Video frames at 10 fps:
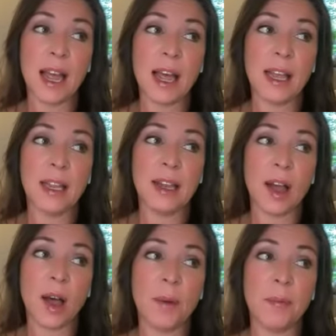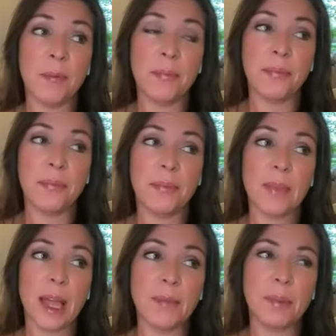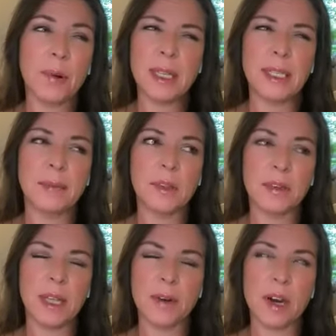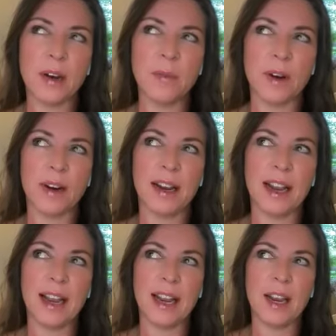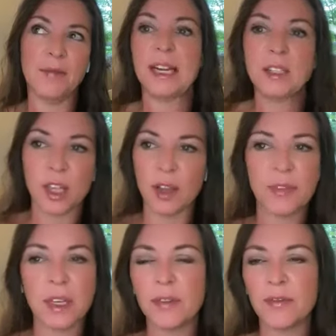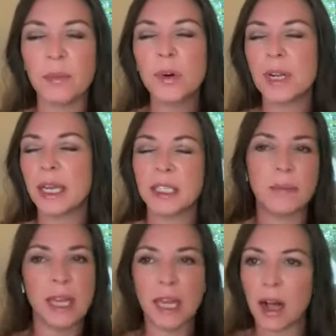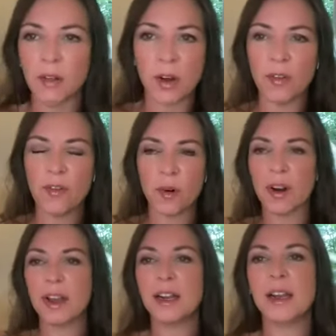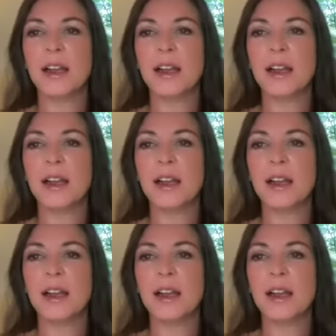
I'm pretty similar in that regard. Where if the mood hits me, I'll go for it.